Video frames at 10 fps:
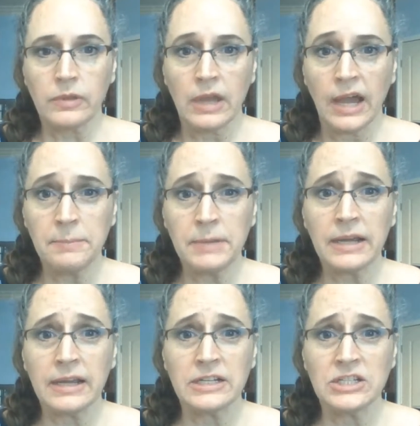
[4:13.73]
I'm
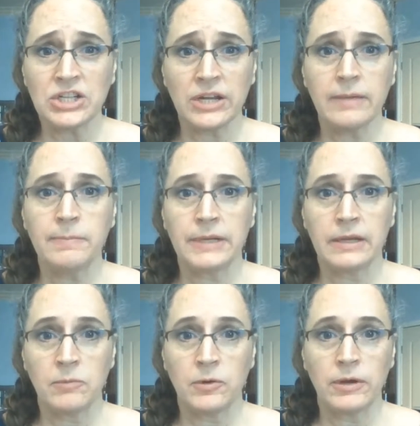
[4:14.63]
not going to shut up
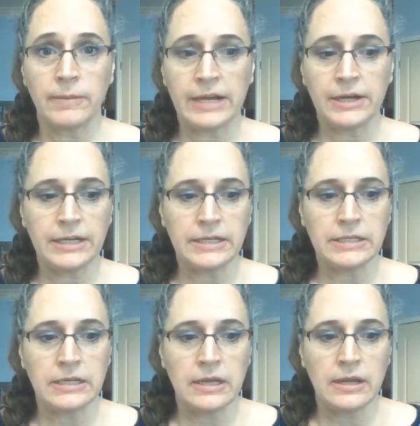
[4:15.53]
anymore about it.
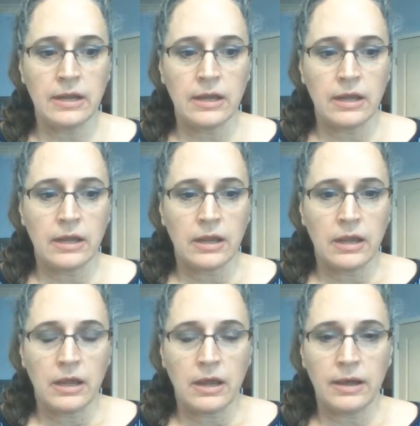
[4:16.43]

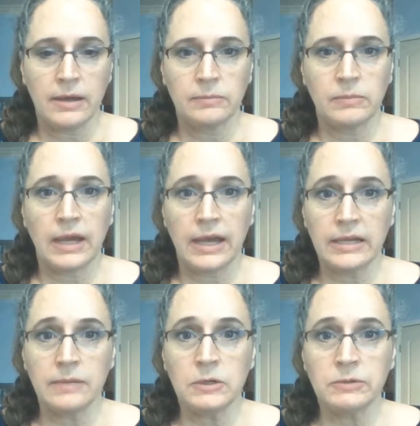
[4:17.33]
I
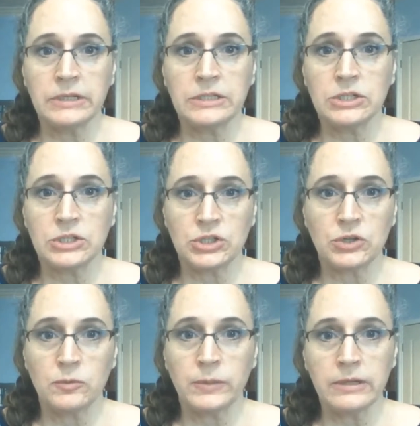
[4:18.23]
am going to
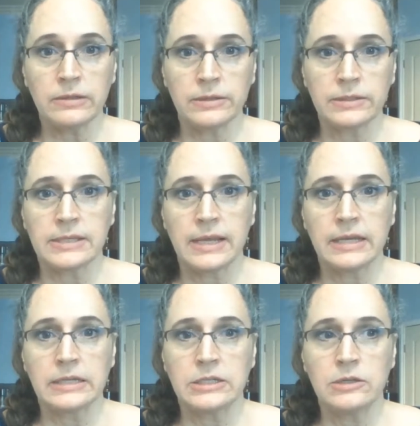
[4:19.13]
share what it looks
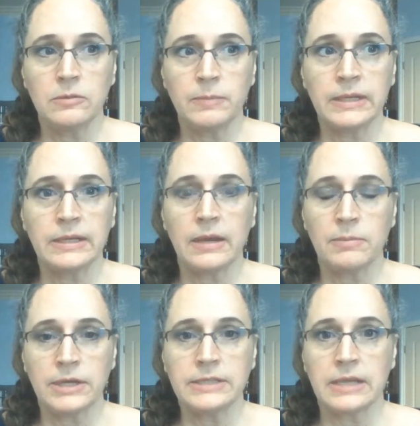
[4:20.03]
like to be a
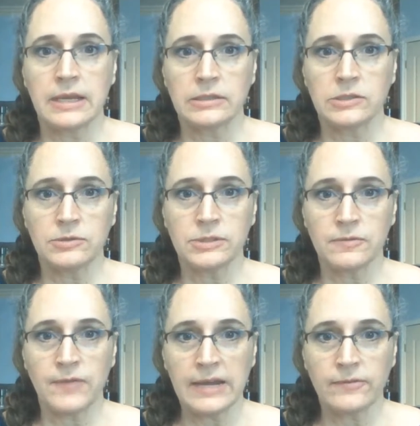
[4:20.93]
breast cancer
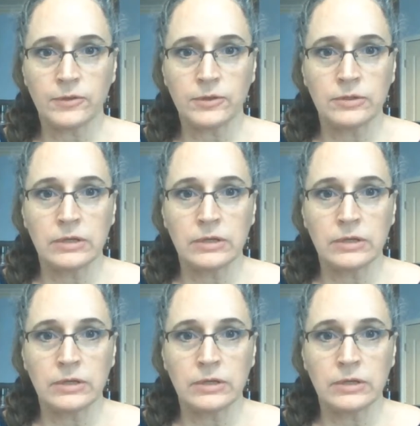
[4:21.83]
survivor.